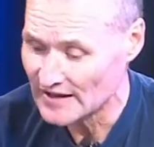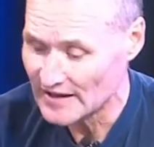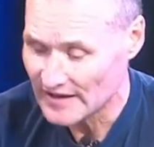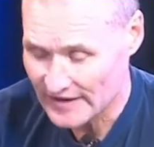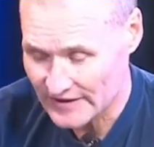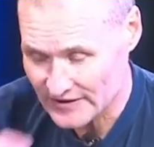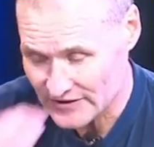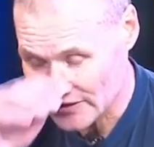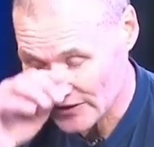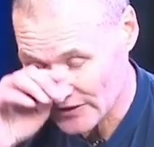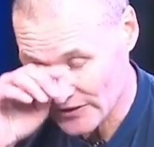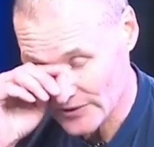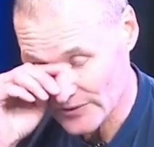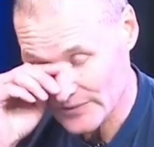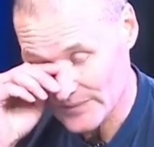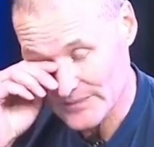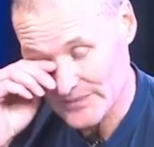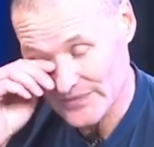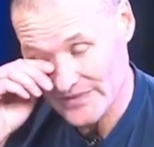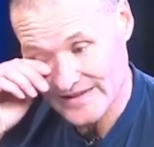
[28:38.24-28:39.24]
And
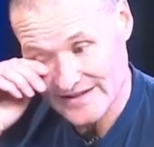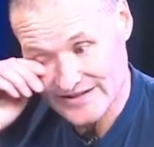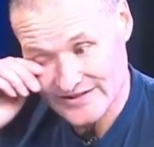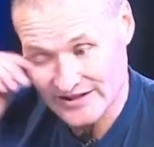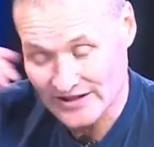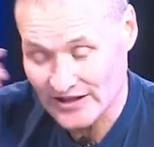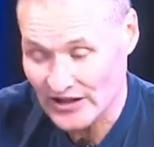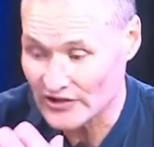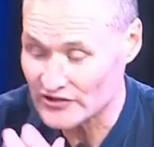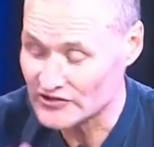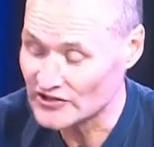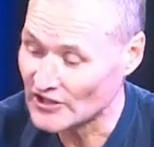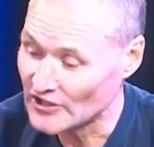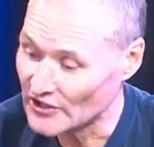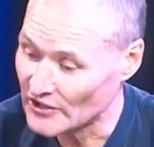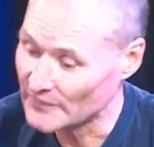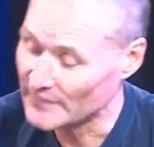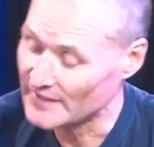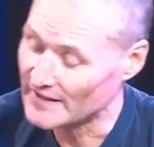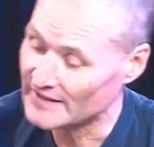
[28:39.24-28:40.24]
so she goes
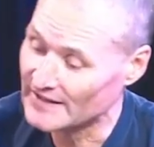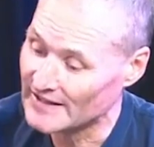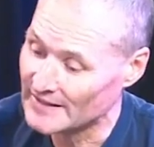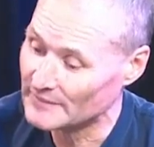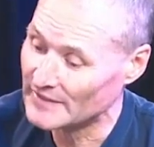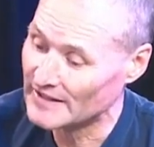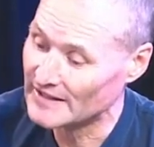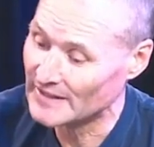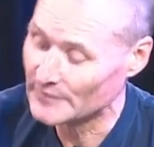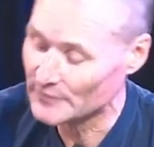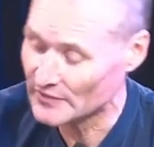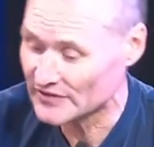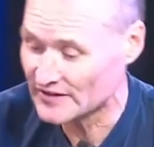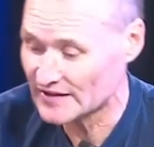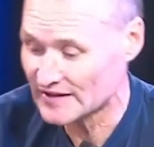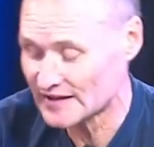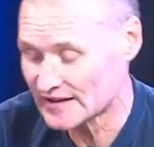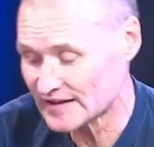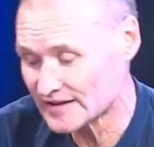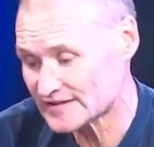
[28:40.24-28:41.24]
home, they meet up with
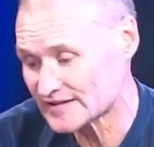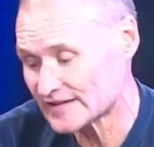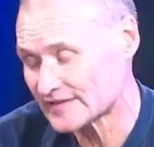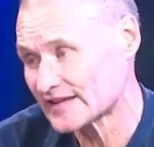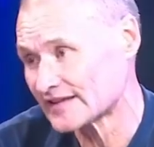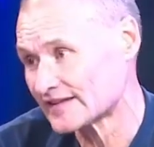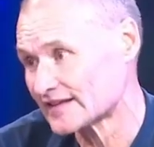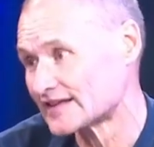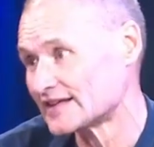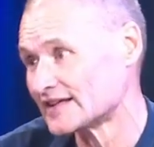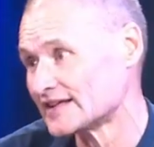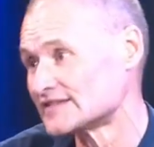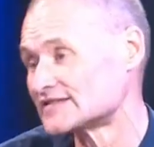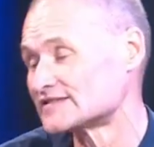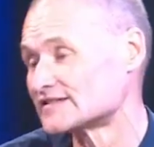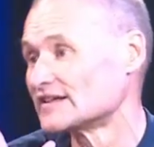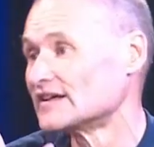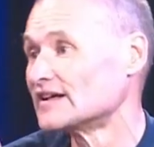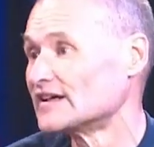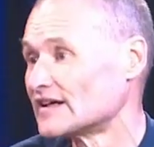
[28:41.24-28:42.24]
the kids, and then the
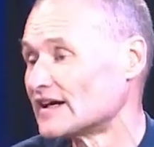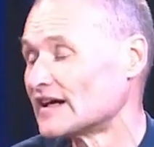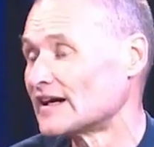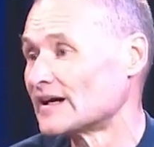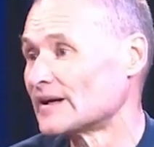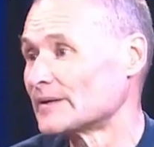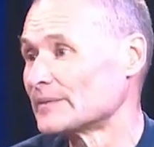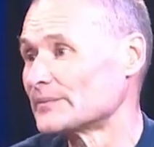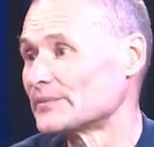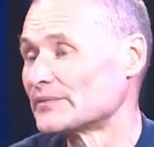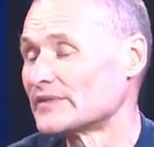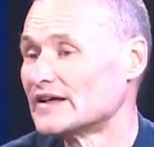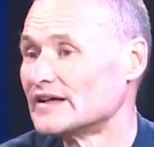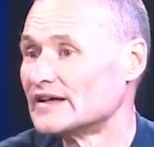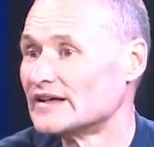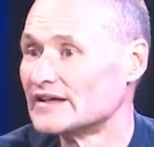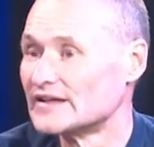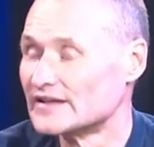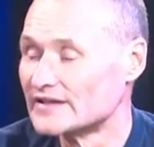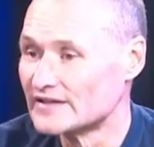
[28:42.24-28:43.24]
kids,
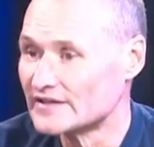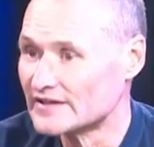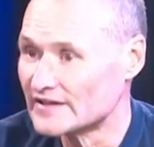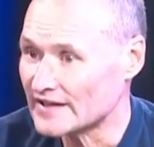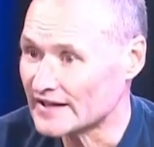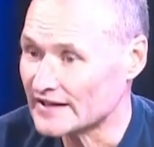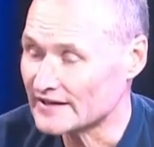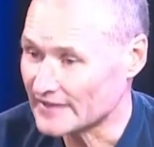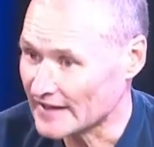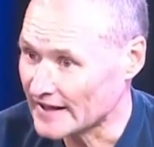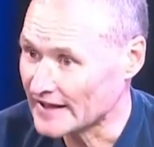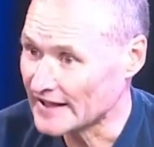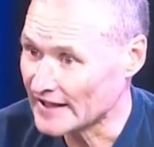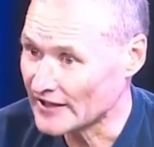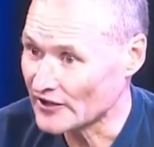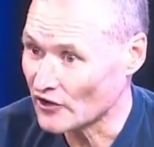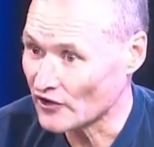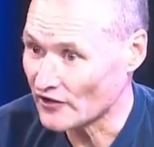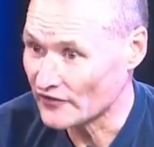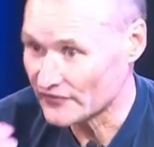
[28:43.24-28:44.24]
they
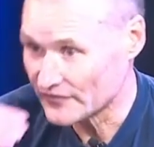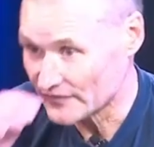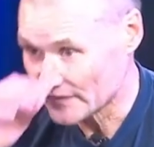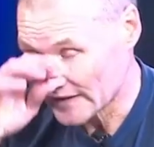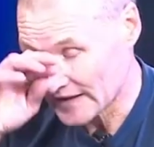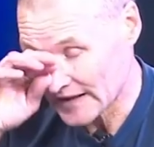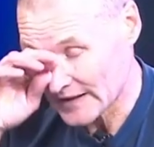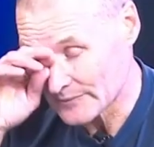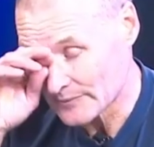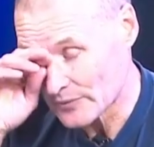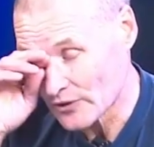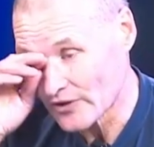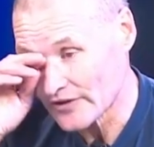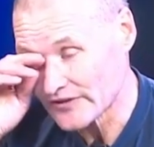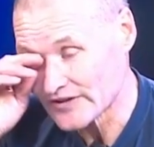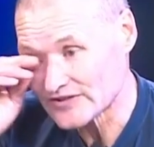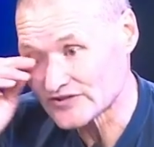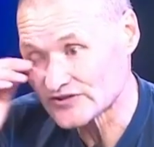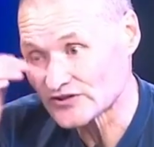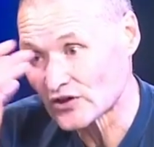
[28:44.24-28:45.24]
head off. And by
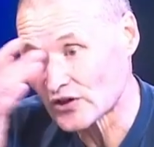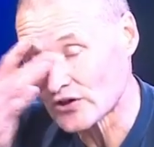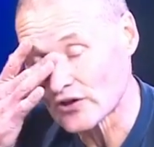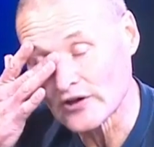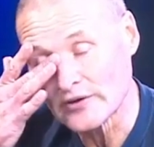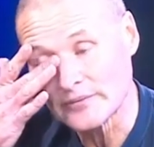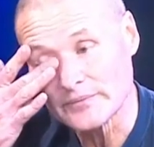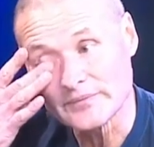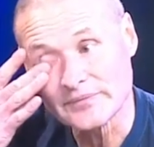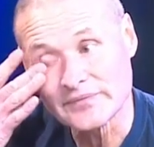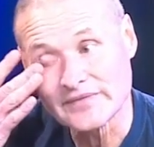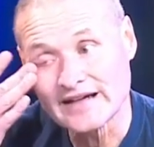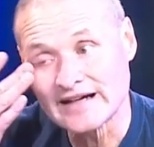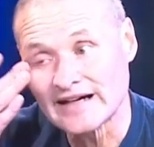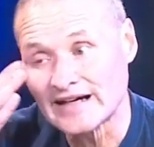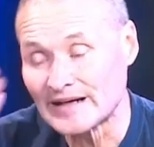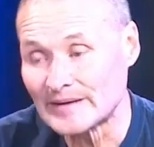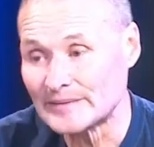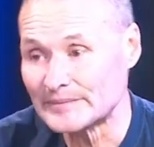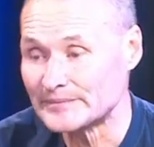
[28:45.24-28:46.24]
this time,
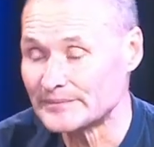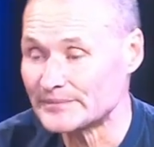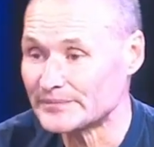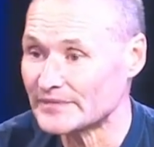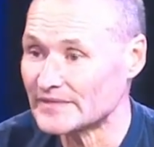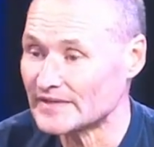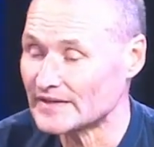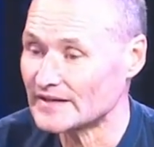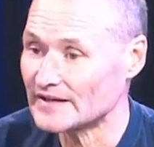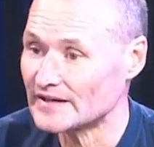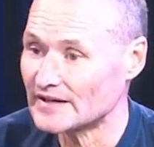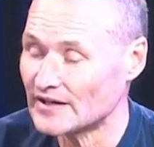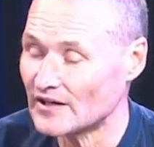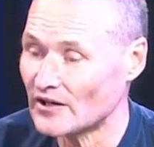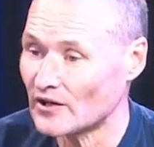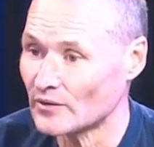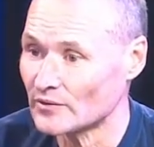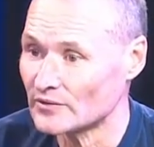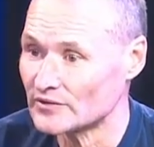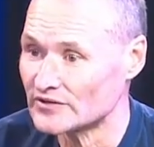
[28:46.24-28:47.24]

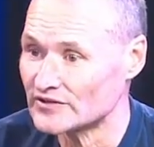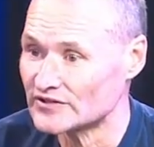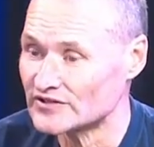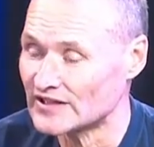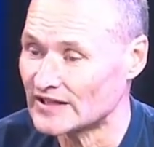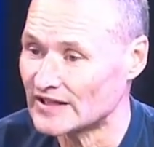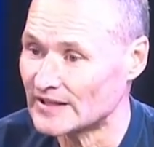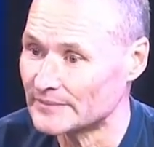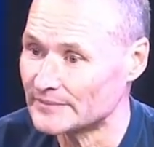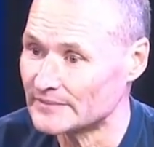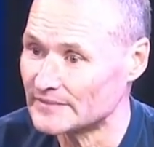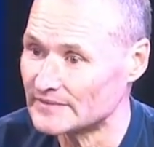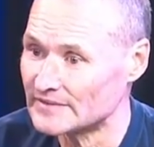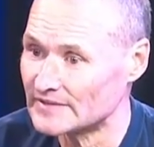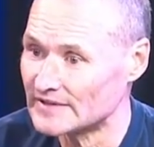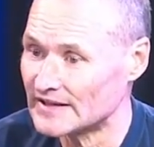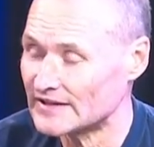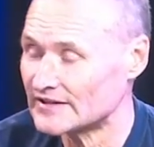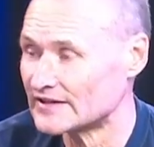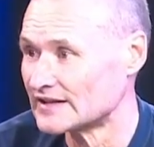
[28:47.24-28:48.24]
I was
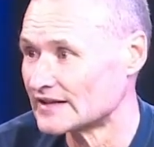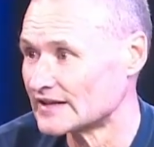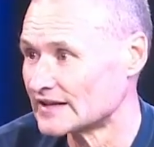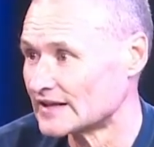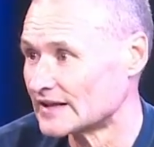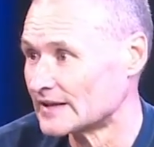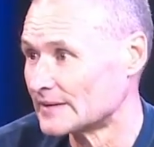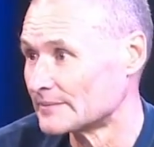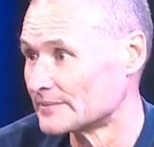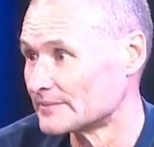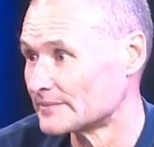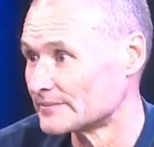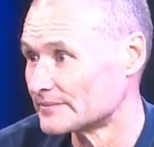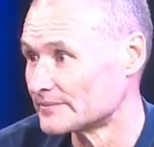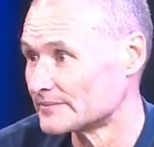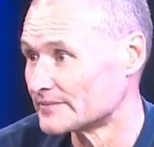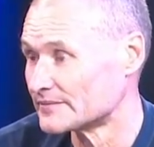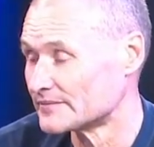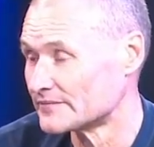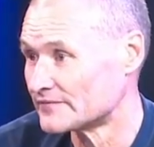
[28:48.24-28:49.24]
in
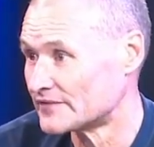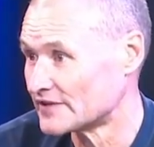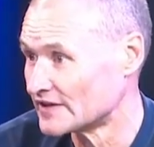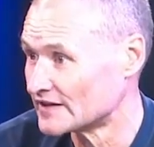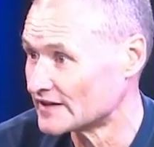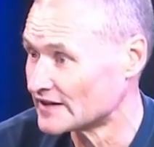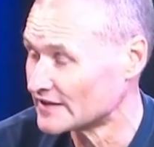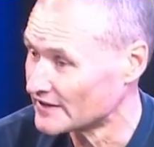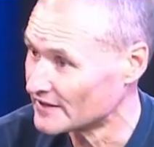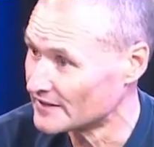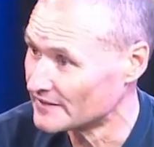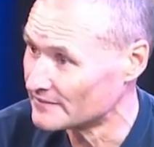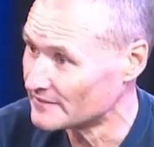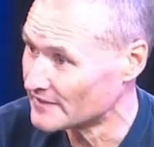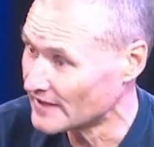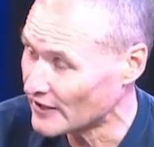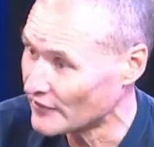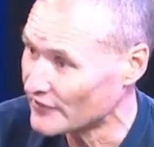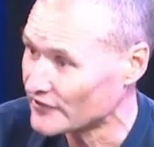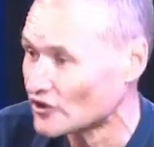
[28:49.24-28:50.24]
the
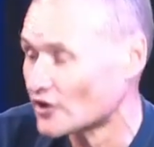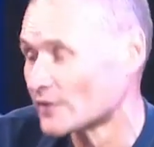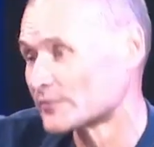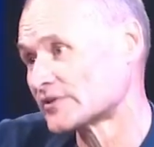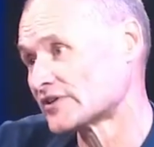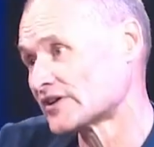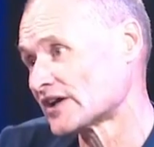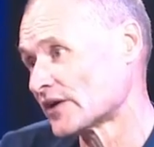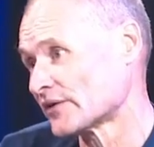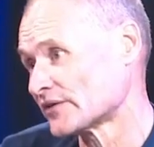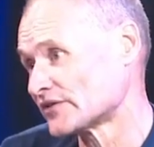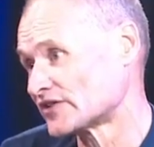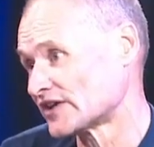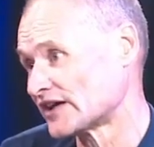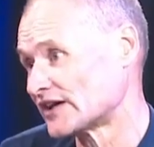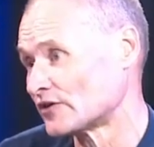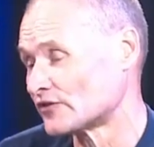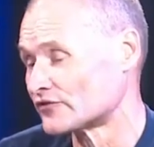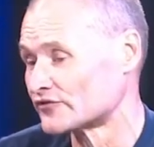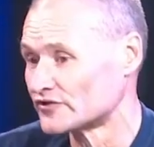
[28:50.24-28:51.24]
helicopter going
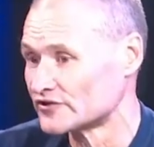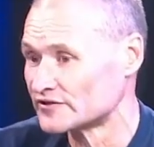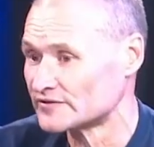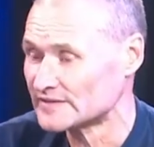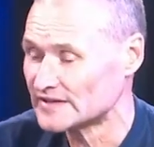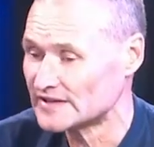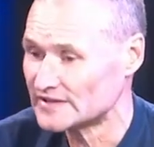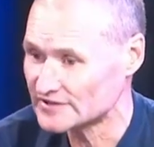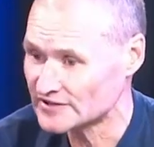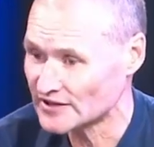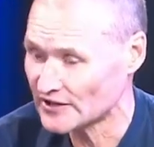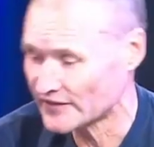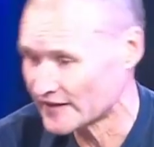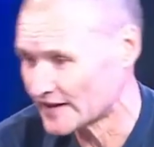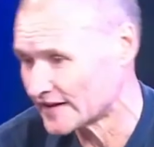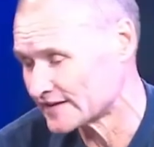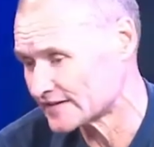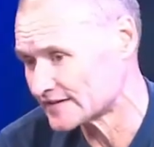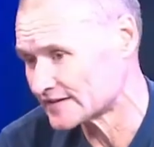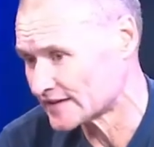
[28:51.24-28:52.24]
to Alfred, so
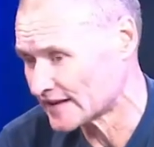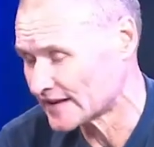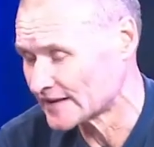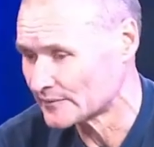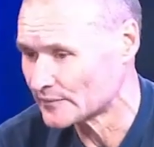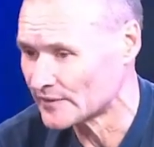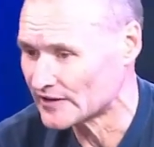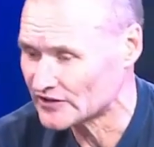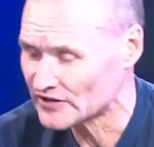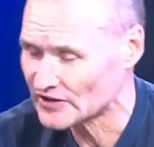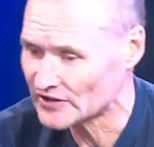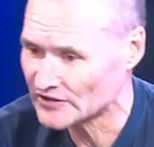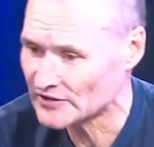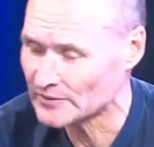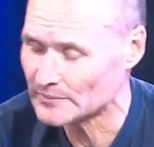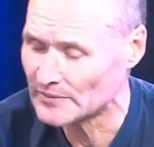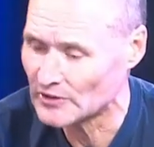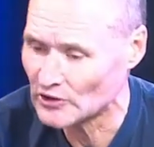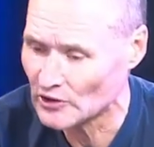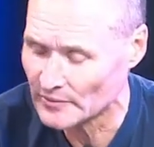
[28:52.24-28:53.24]
they went
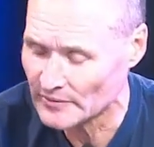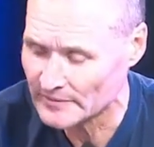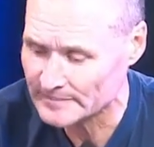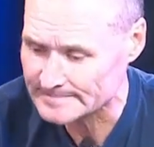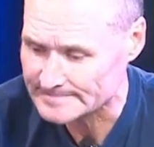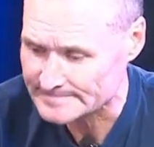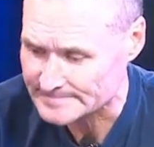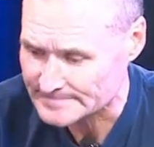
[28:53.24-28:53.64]
to Melbourne.